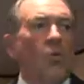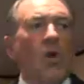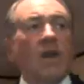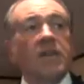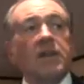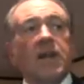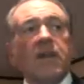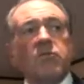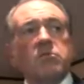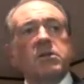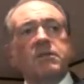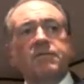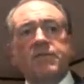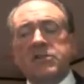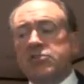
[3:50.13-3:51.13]
One of the
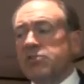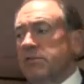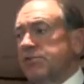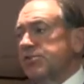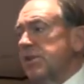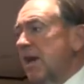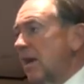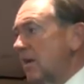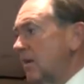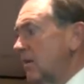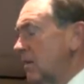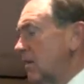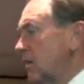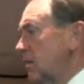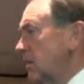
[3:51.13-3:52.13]
government officials said
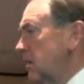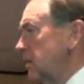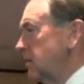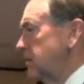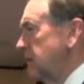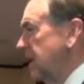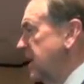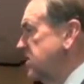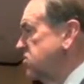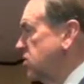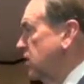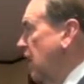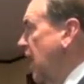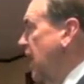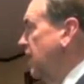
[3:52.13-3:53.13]
that he's
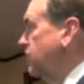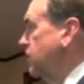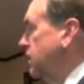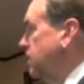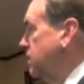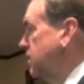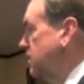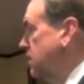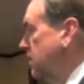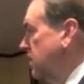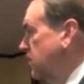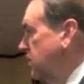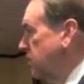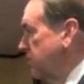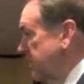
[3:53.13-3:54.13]
glad that
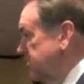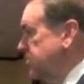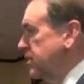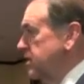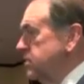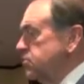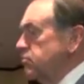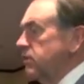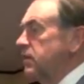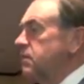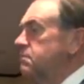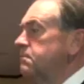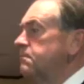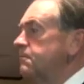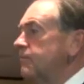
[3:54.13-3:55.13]
there is an Israel,
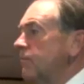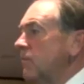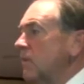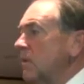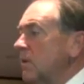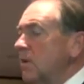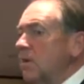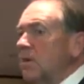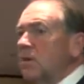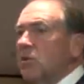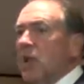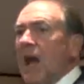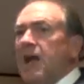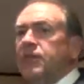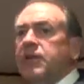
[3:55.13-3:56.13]

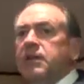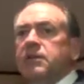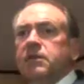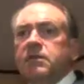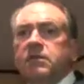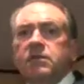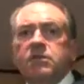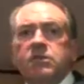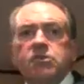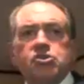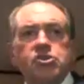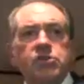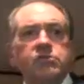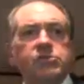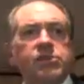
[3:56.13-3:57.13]
glad that the
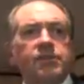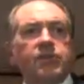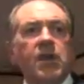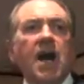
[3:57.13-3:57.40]
Jews have